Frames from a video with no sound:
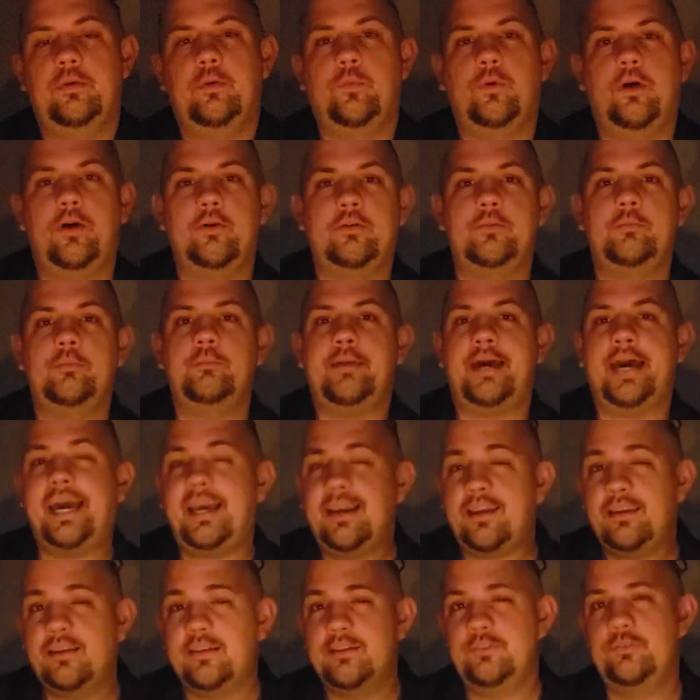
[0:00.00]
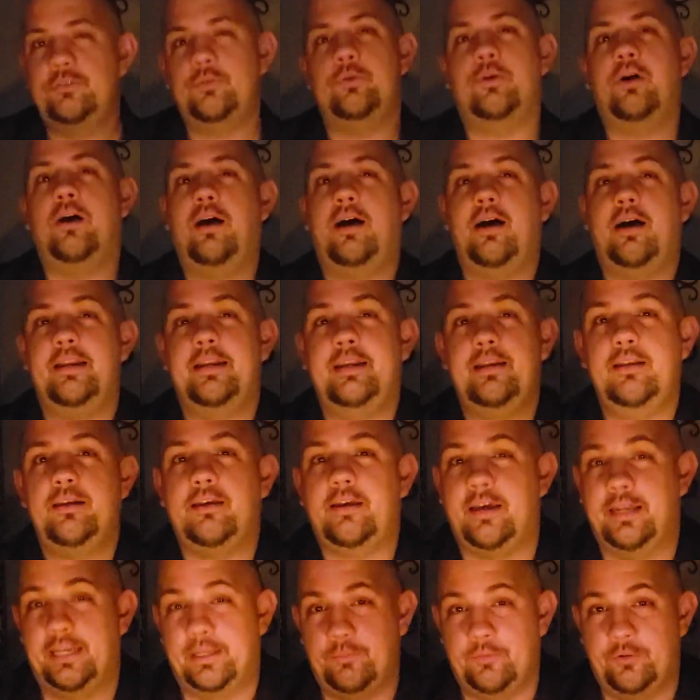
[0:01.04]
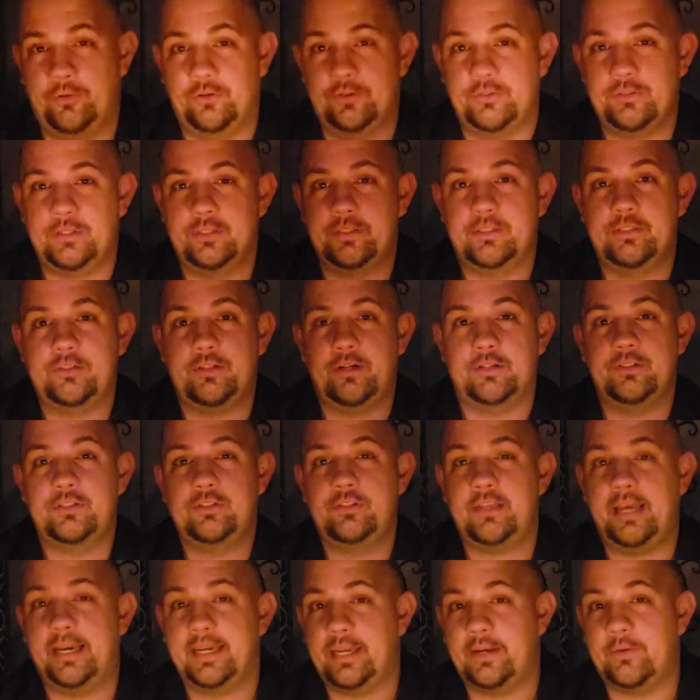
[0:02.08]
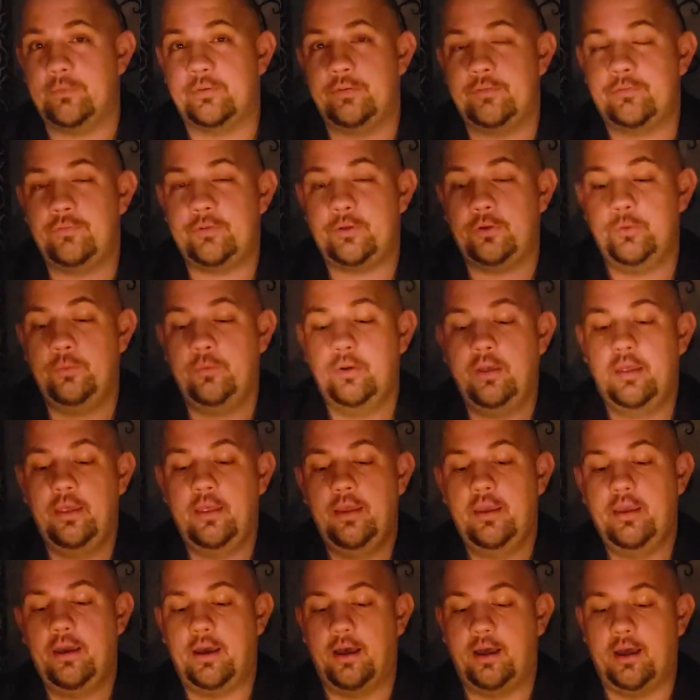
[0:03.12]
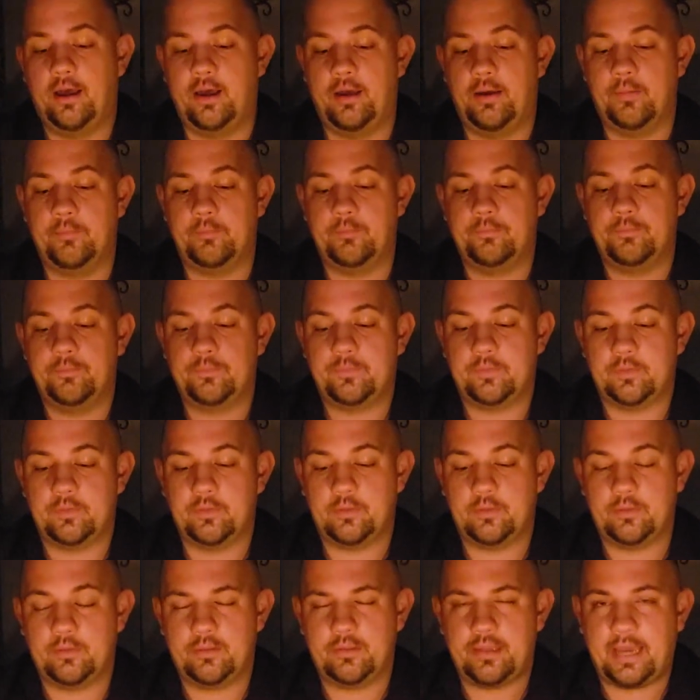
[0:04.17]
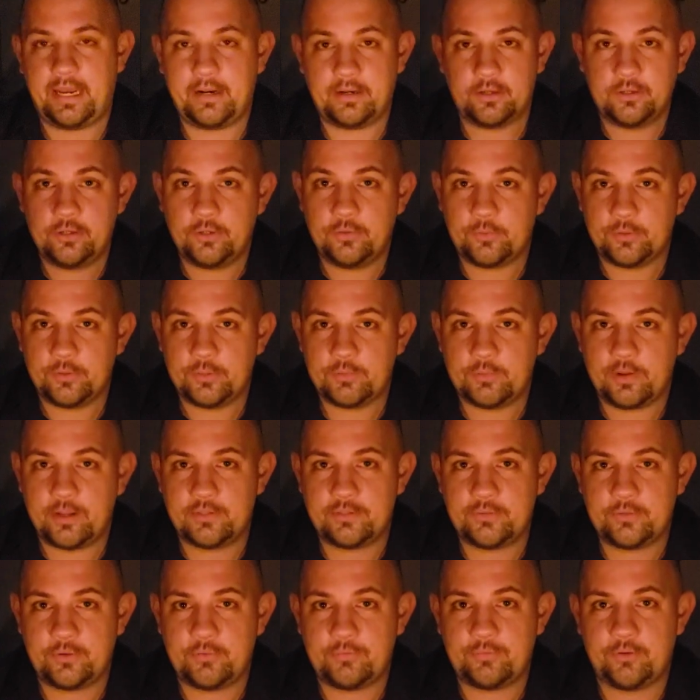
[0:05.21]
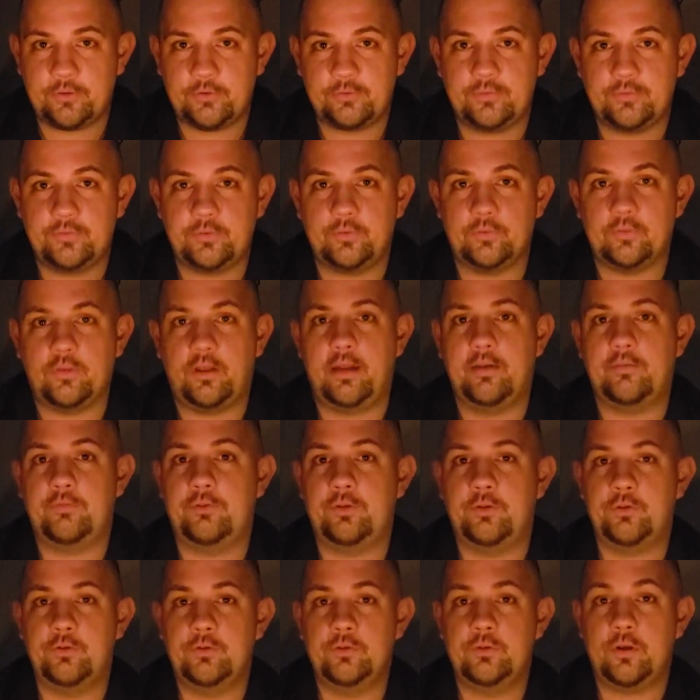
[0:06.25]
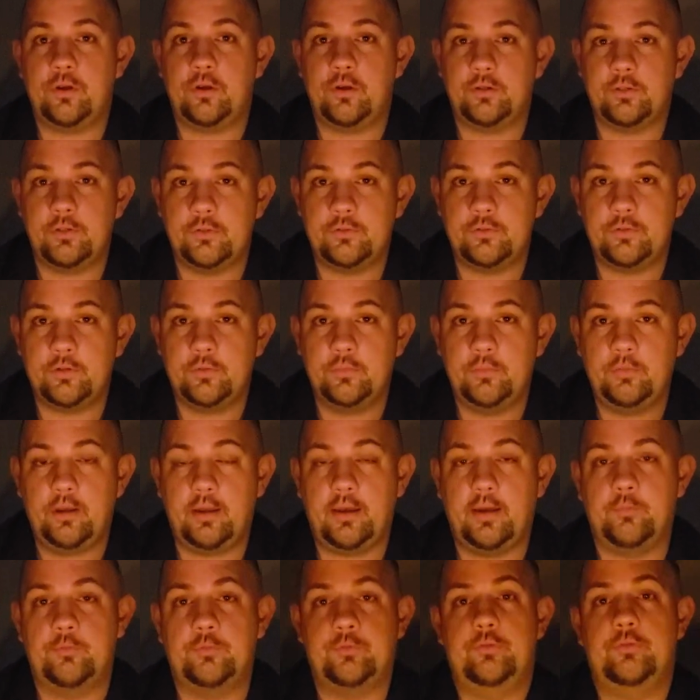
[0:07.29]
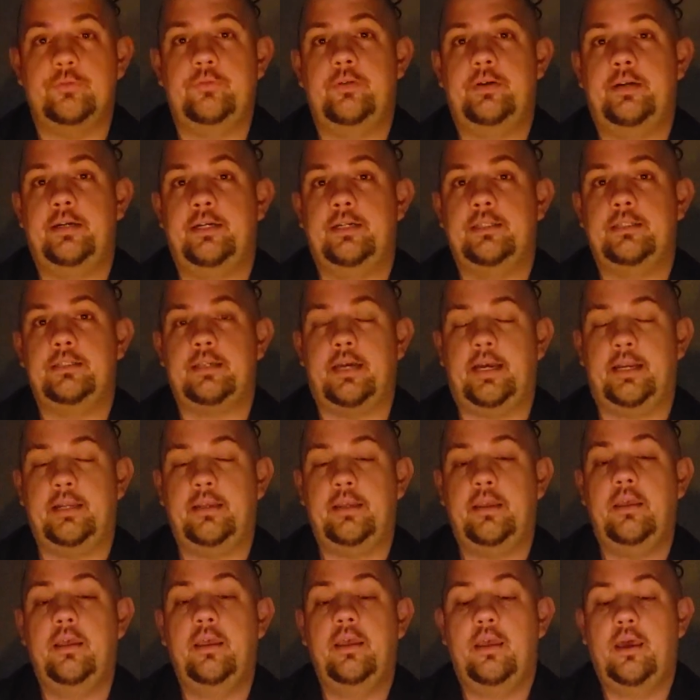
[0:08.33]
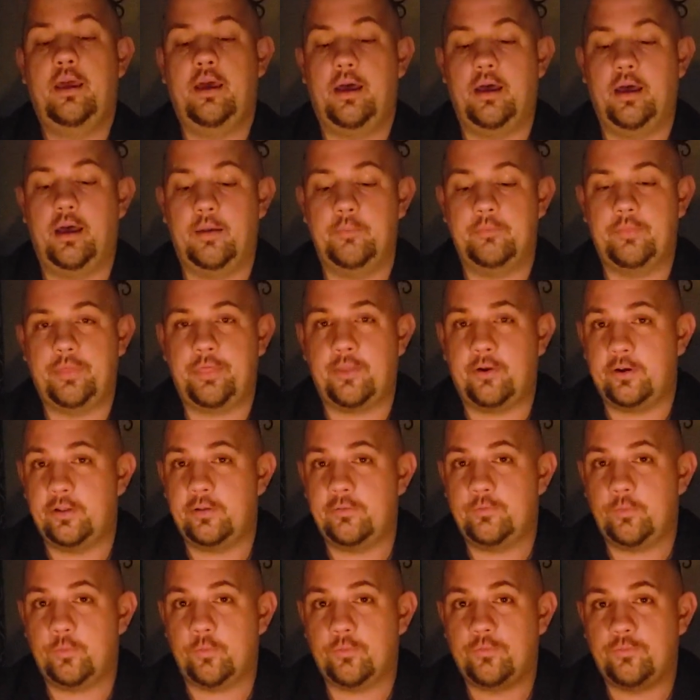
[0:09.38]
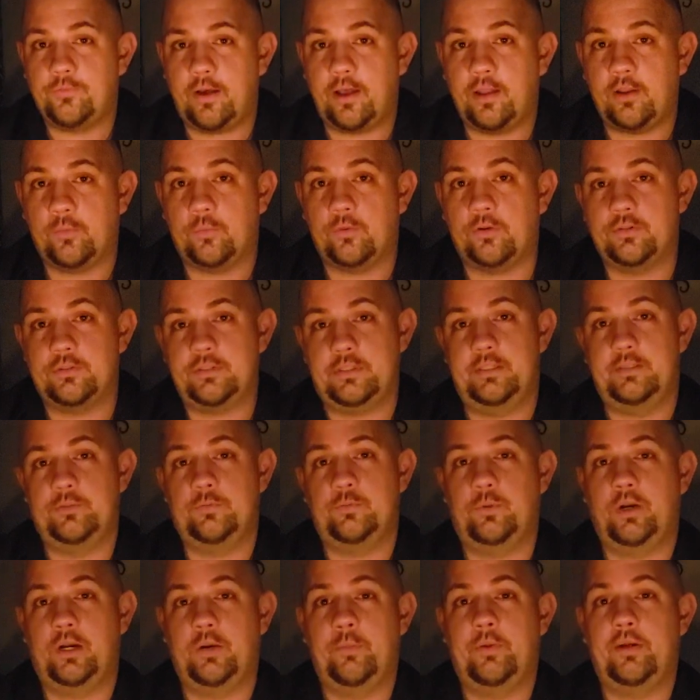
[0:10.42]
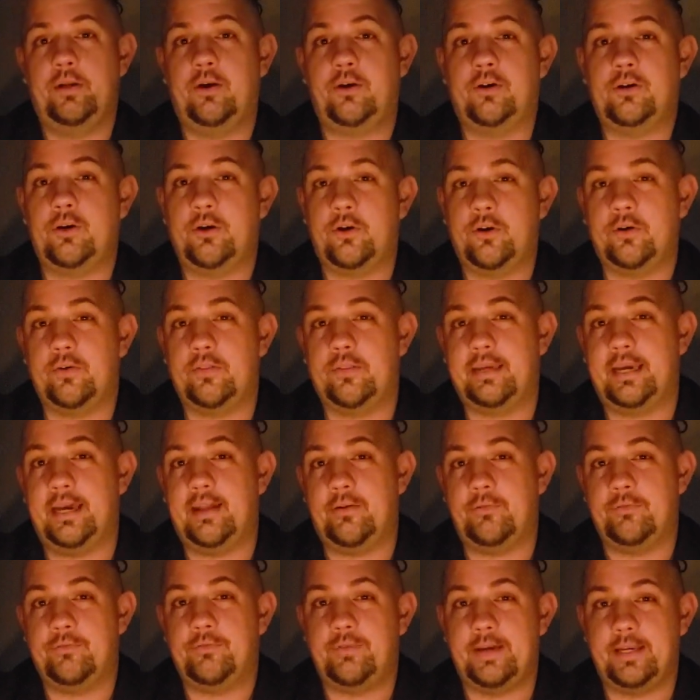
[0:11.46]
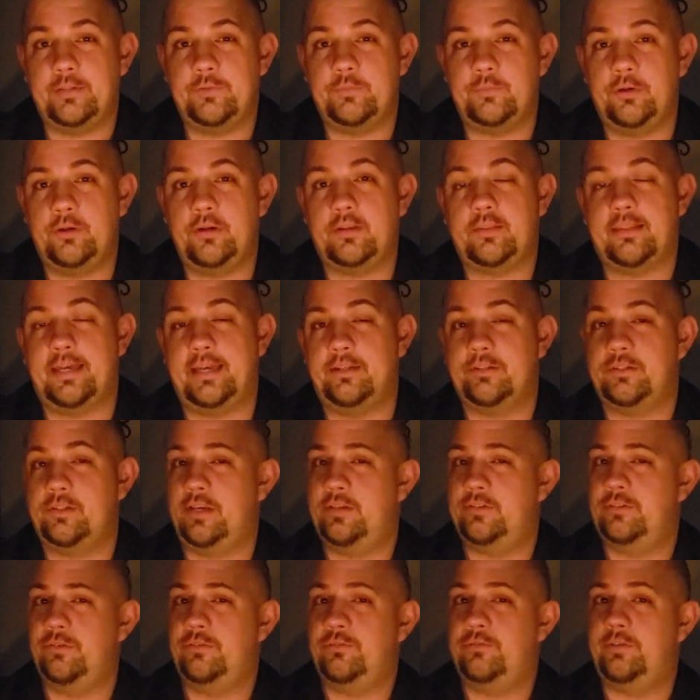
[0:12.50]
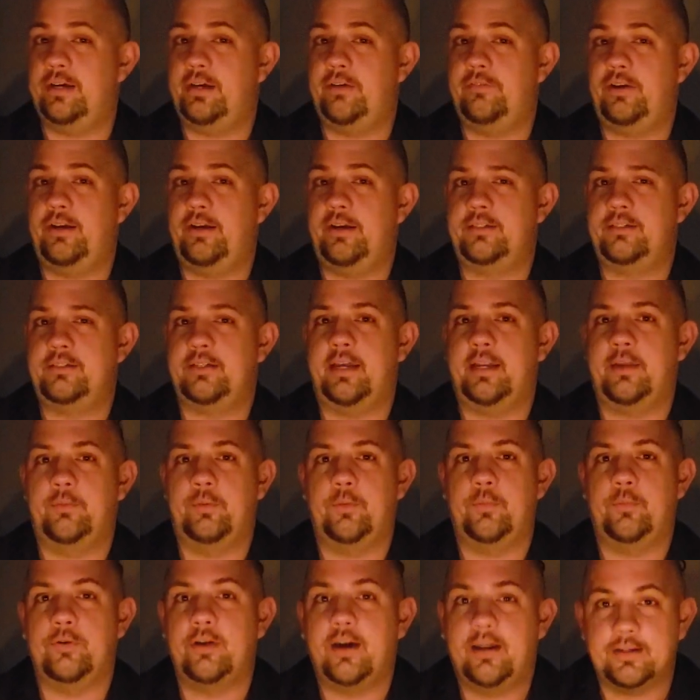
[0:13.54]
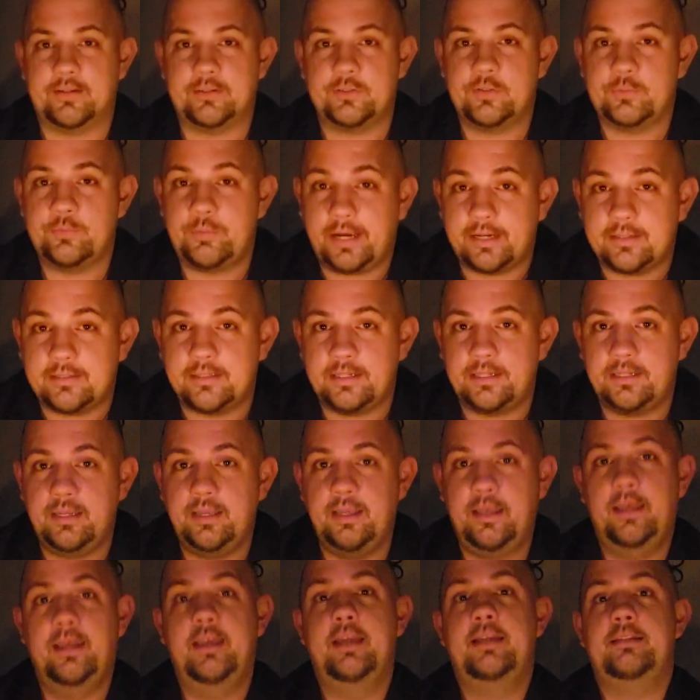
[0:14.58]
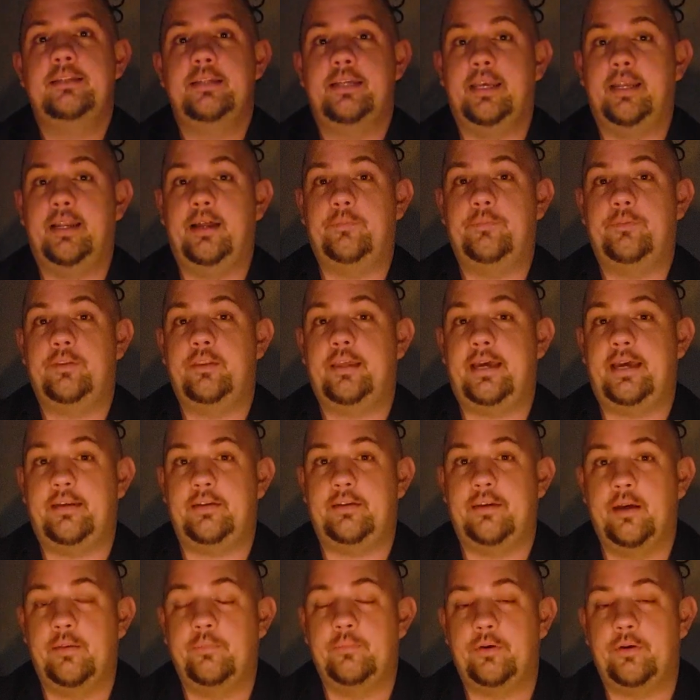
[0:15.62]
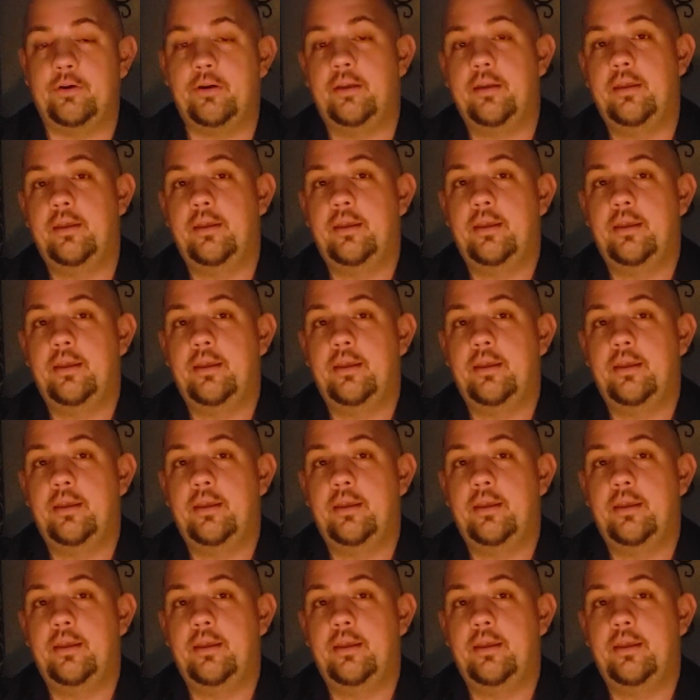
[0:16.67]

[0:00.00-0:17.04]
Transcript: Welcome back to Haunted Honeymooners. This is our second review. Had a good response to our first review. A lot of views on YouTube, which was very exciting. 34 followers is where we are currently at on Facebook. That is also very, very exciting. We were not expecting to get up to that number.